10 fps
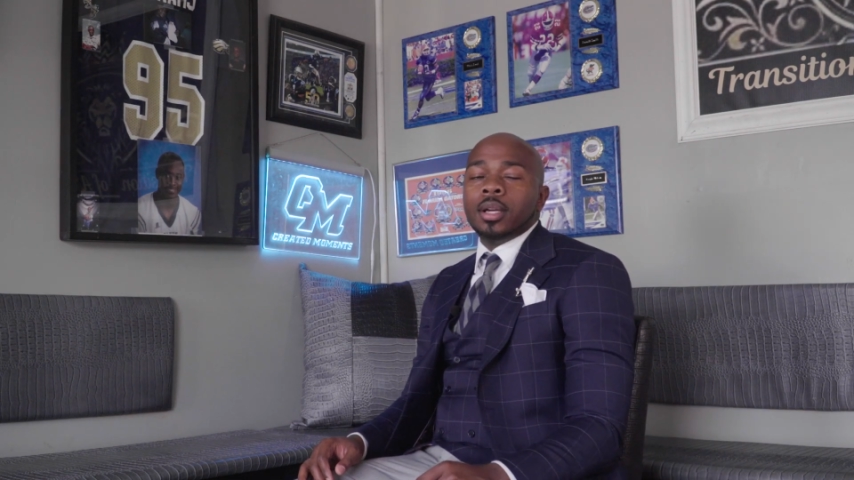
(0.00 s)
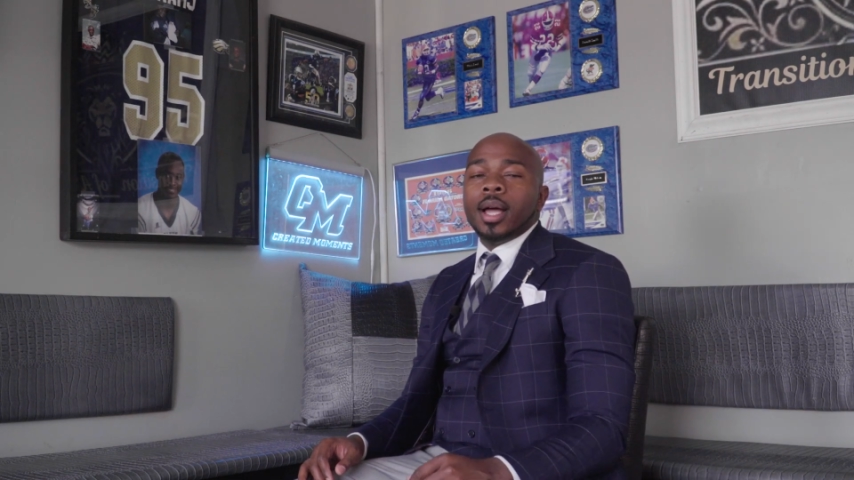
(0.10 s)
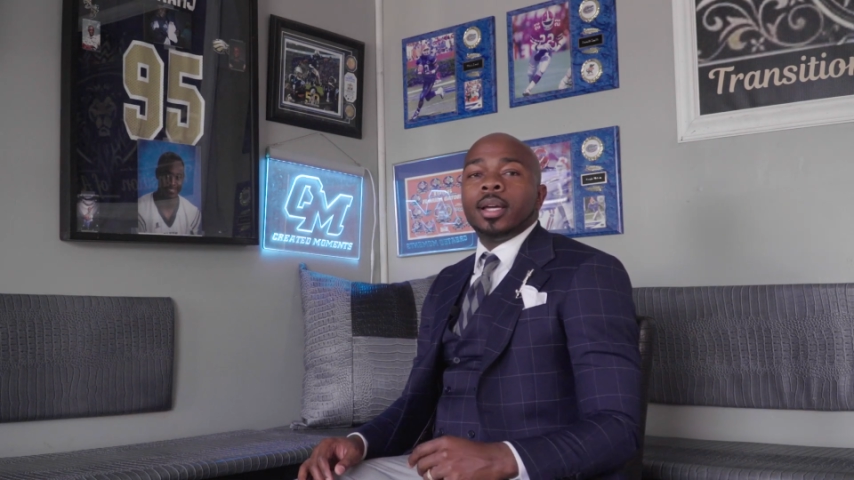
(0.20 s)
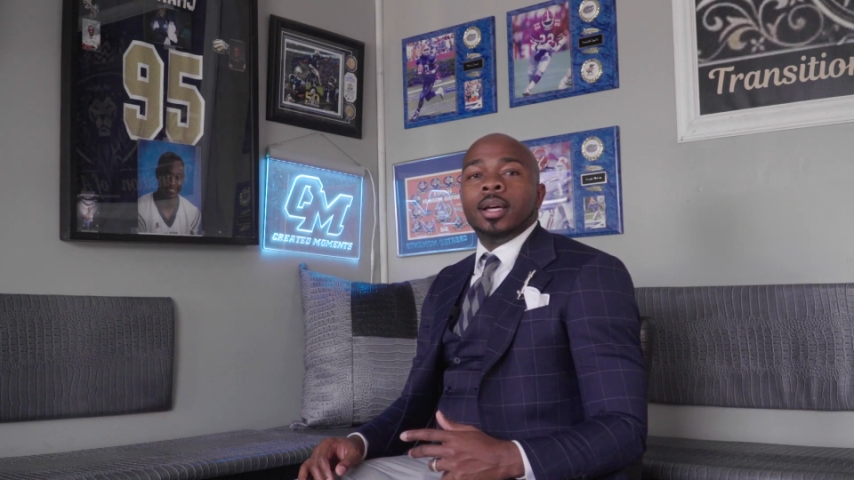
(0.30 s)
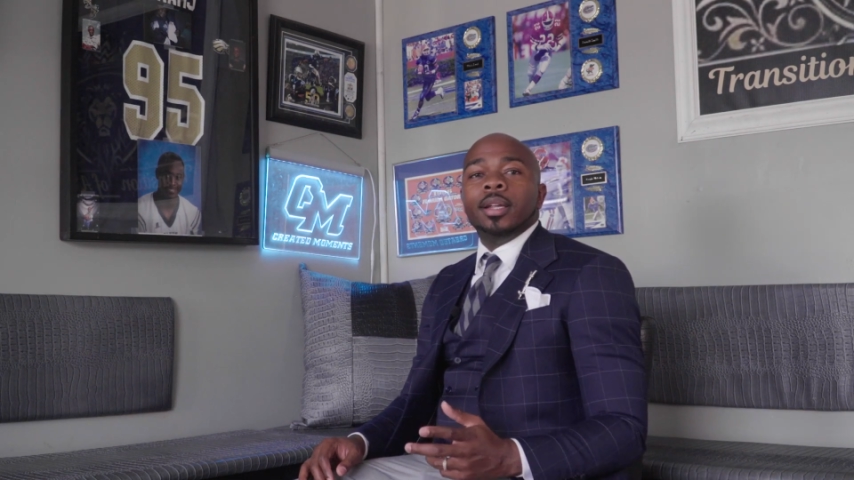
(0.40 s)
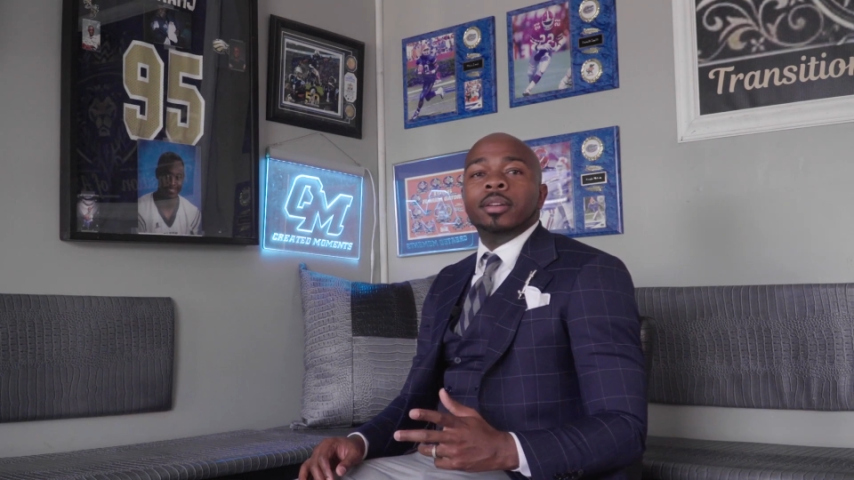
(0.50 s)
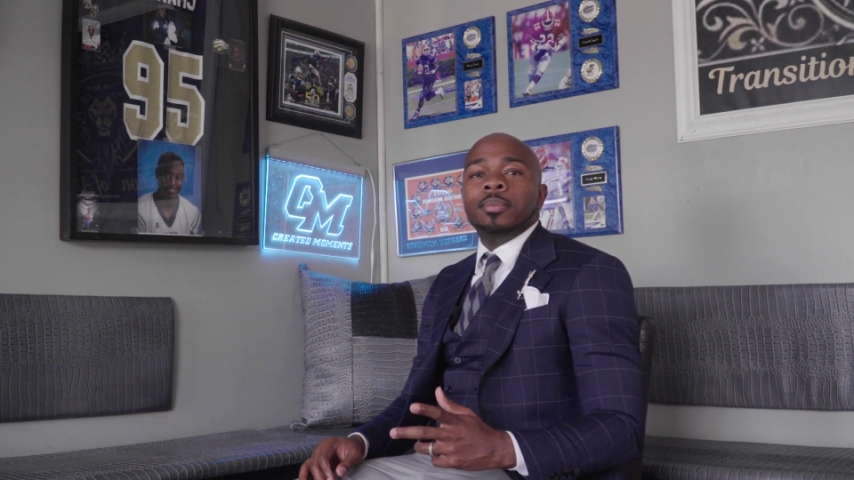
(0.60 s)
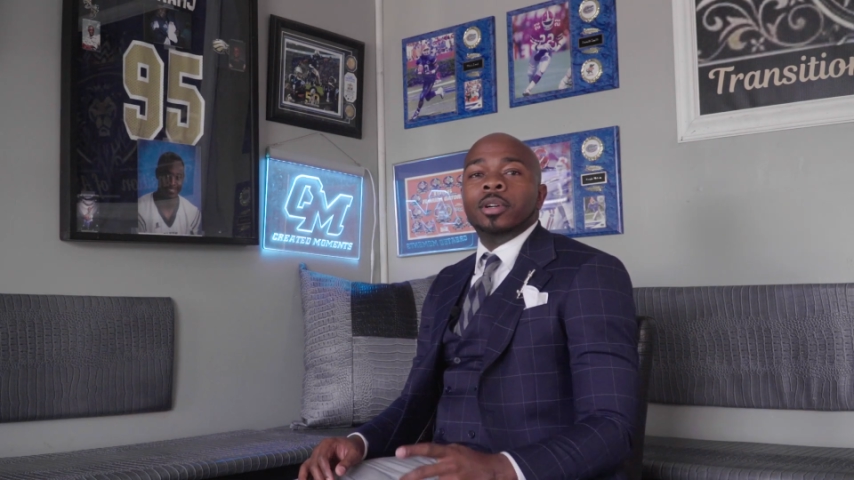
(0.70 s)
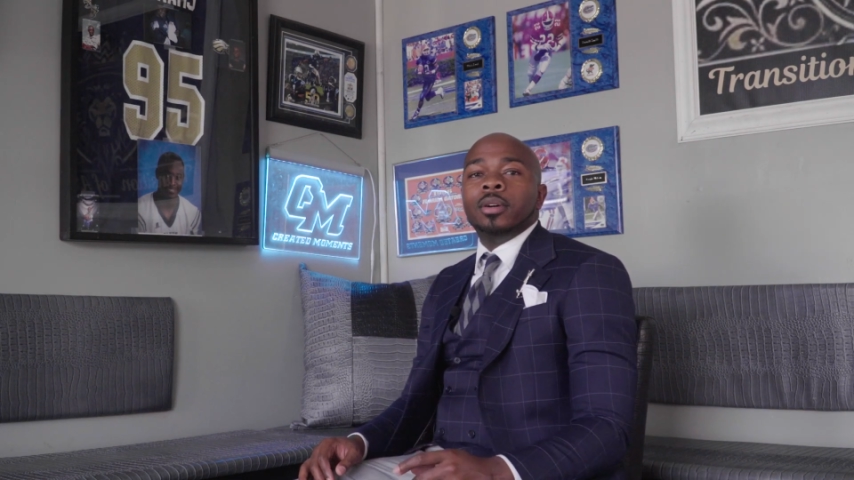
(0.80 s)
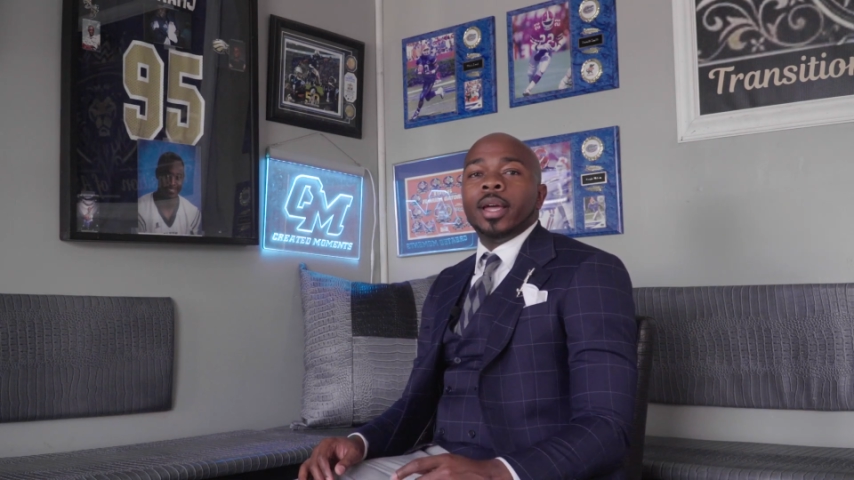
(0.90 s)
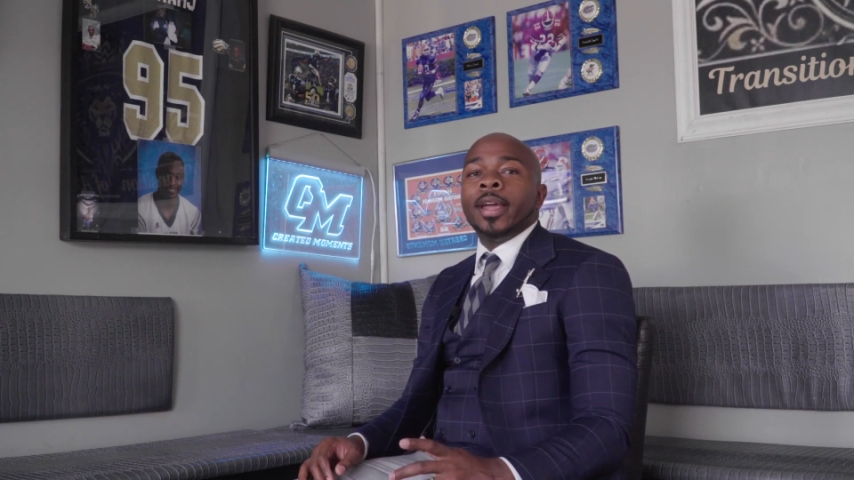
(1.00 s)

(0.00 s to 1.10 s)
I cut them up.